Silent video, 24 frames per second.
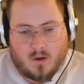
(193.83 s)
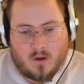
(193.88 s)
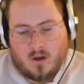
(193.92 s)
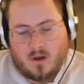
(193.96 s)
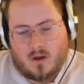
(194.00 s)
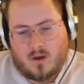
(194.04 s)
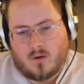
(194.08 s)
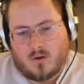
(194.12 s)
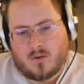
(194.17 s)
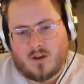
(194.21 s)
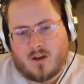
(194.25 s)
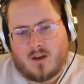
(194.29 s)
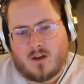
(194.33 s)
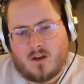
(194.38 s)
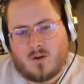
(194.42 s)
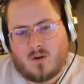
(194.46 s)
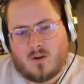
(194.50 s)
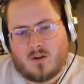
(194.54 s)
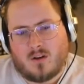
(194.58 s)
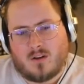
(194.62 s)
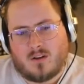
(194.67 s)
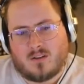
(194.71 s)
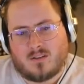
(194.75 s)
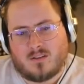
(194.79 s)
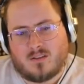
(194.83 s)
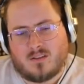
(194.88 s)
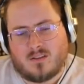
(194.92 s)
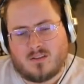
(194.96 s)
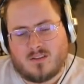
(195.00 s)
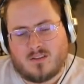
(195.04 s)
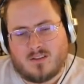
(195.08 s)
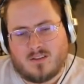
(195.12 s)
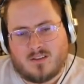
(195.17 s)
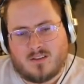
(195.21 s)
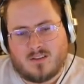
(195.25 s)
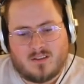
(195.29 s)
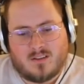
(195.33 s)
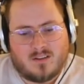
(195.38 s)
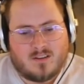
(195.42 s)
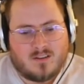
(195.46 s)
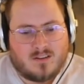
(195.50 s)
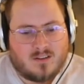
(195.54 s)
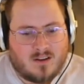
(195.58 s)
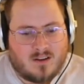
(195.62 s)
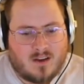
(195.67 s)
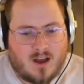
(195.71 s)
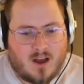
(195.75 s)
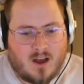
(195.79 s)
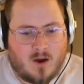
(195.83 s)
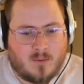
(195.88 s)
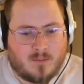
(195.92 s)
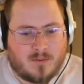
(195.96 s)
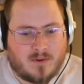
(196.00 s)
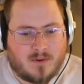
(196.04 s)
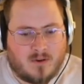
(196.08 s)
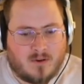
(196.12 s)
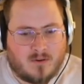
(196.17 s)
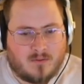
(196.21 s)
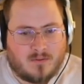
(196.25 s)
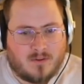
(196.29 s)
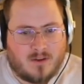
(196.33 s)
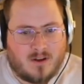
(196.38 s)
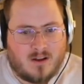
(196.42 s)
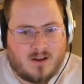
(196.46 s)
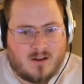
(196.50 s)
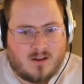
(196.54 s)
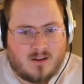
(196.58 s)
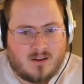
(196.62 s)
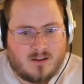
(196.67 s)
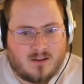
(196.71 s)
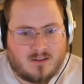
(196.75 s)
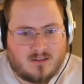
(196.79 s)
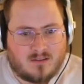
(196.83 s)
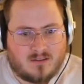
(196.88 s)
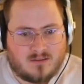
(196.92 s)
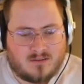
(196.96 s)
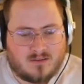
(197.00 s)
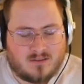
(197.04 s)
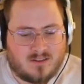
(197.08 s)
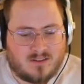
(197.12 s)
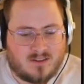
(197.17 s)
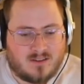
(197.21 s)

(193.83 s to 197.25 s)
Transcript: Oh no. I hope you don't fall.